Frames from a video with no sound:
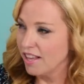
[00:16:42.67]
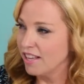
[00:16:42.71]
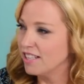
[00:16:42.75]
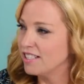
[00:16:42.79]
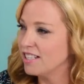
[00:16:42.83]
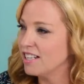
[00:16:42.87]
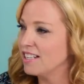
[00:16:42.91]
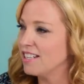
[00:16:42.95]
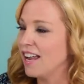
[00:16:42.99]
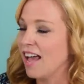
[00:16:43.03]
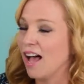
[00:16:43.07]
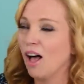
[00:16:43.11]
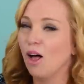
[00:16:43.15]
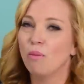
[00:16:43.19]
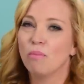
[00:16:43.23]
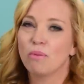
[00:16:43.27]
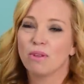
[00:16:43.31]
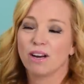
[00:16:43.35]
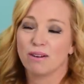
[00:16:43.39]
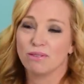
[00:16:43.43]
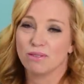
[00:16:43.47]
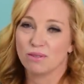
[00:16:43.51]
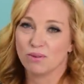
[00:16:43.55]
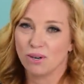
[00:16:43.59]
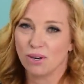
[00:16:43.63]
It didn't help
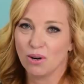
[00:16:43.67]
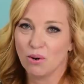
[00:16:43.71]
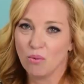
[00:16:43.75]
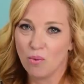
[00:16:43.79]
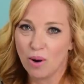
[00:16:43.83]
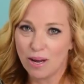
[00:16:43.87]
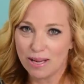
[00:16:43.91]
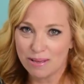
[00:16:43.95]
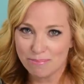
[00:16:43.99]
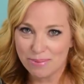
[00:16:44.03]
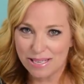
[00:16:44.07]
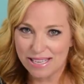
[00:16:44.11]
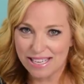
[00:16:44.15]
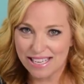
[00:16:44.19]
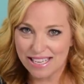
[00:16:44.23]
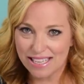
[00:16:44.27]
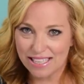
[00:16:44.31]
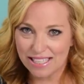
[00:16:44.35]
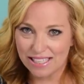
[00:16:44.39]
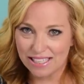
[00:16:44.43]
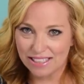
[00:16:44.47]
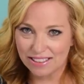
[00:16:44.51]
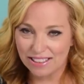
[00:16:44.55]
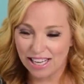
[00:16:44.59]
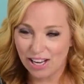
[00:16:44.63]
that I was wearing a white
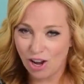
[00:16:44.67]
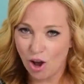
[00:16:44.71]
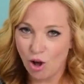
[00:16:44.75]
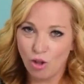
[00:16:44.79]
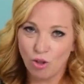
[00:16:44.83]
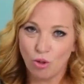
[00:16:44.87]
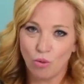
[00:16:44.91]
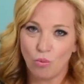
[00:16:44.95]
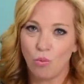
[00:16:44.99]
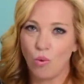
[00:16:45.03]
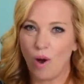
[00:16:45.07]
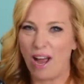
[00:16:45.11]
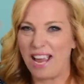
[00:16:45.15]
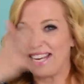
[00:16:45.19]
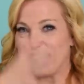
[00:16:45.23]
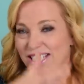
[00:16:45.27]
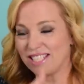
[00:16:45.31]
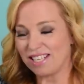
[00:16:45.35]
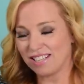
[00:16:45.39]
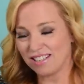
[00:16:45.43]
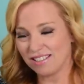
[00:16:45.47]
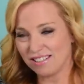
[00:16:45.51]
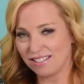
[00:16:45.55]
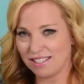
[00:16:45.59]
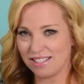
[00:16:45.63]
bikini, like all the
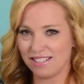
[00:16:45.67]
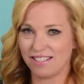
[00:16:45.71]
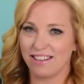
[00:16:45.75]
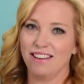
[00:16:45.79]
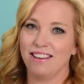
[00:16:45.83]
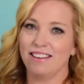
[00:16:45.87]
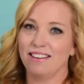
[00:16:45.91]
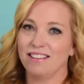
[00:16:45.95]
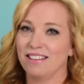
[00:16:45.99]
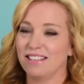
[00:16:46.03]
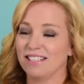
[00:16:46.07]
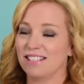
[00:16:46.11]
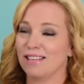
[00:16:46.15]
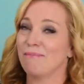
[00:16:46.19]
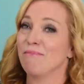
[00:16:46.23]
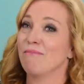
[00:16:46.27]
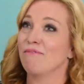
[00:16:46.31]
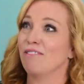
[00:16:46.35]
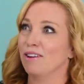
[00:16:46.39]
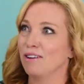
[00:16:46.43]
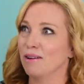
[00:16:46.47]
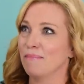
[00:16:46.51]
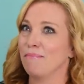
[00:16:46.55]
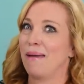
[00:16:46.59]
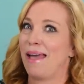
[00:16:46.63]
white skin, because I'm
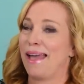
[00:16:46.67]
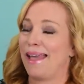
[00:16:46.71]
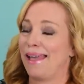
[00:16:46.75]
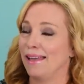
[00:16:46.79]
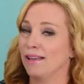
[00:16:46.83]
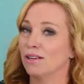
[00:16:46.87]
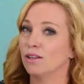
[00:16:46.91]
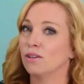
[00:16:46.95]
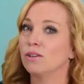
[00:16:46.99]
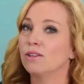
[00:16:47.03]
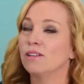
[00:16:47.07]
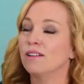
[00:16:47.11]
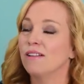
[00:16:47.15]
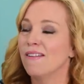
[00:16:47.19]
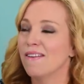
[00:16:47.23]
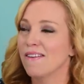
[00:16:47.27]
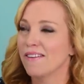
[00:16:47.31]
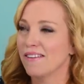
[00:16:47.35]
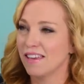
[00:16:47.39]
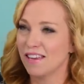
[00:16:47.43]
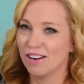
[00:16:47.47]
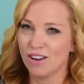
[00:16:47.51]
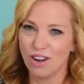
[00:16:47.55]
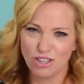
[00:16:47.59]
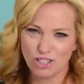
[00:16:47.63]
very pale.
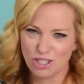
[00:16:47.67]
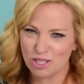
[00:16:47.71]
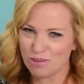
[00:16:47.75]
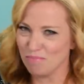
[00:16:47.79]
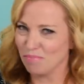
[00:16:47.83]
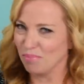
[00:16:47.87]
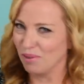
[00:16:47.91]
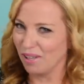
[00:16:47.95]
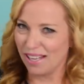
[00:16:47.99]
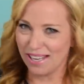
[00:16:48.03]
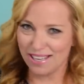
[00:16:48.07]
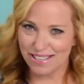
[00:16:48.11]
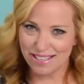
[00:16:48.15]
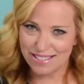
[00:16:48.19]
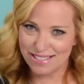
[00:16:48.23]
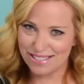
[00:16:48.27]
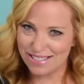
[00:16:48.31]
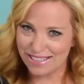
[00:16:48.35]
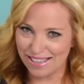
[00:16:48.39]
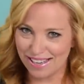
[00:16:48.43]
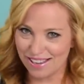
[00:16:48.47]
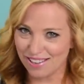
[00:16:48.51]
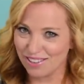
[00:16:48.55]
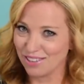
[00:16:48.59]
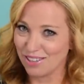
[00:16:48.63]
It all just blended
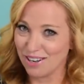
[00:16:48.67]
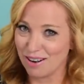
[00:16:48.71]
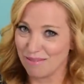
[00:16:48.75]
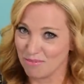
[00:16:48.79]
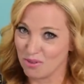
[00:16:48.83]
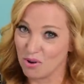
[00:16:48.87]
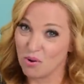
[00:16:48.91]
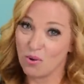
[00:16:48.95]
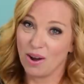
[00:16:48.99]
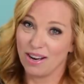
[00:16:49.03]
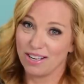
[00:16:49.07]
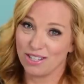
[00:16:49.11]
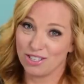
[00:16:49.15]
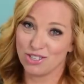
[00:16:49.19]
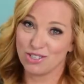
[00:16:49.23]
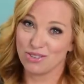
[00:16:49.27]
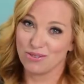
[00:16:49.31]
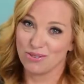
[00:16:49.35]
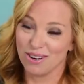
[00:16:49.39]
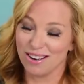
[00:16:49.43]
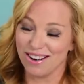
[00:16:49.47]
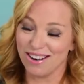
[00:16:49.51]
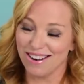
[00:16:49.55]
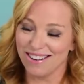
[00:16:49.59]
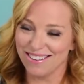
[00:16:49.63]
together, I'm quite
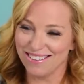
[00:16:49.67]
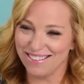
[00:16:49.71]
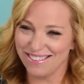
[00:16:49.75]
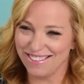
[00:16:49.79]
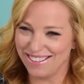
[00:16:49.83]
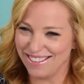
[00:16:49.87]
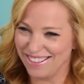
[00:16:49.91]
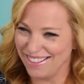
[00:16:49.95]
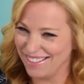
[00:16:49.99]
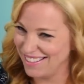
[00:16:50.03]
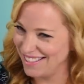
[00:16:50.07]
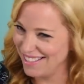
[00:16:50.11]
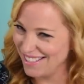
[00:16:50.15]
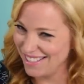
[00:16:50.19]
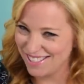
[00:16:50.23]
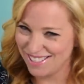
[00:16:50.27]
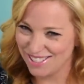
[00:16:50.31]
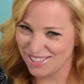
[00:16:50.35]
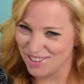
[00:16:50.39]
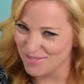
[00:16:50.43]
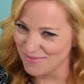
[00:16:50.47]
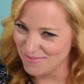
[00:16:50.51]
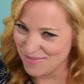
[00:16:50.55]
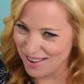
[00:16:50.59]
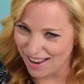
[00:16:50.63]
sure.
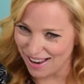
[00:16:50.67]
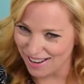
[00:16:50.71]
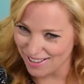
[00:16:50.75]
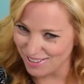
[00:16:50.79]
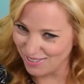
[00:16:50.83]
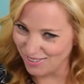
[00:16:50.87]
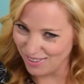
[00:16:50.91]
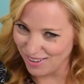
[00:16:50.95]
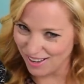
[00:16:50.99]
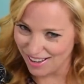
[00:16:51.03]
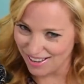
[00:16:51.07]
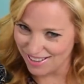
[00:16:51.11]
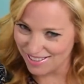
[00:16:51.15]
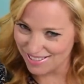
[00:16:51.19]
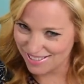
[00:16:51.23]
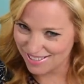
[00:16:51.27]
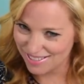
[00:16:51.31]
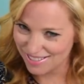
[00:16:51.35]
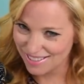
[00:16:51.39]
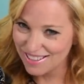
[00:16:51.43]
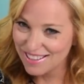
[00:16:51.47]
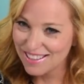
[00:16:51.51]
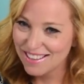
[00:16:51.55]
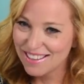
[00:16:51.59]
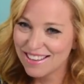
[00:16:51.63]
So bad, you guys.
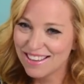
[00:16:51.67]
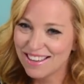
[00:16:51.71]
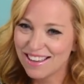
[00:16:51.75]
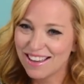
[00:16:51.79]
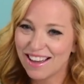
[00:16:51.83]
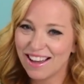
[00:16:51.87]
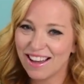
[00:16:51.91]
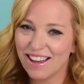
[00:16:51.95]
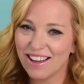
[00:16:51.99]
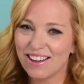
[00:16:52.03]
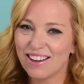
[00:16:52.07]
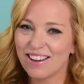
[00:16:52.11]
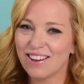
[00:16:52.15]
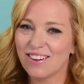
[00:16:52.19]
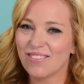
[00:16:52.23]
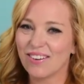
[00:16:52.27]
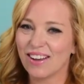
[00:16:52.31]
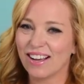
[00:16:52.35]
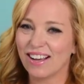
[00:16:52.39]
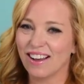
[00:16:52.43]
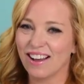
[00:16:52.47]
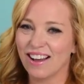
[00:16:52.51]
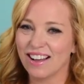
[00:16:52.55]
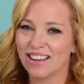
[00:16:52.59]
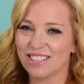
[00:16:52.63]
Oh
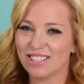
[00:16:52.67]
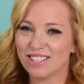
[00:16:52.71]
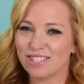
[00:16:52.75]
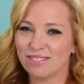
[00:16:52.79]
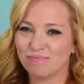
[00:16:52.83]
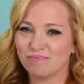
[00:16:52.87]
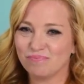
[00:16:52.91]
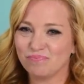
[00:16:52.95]
my gosh.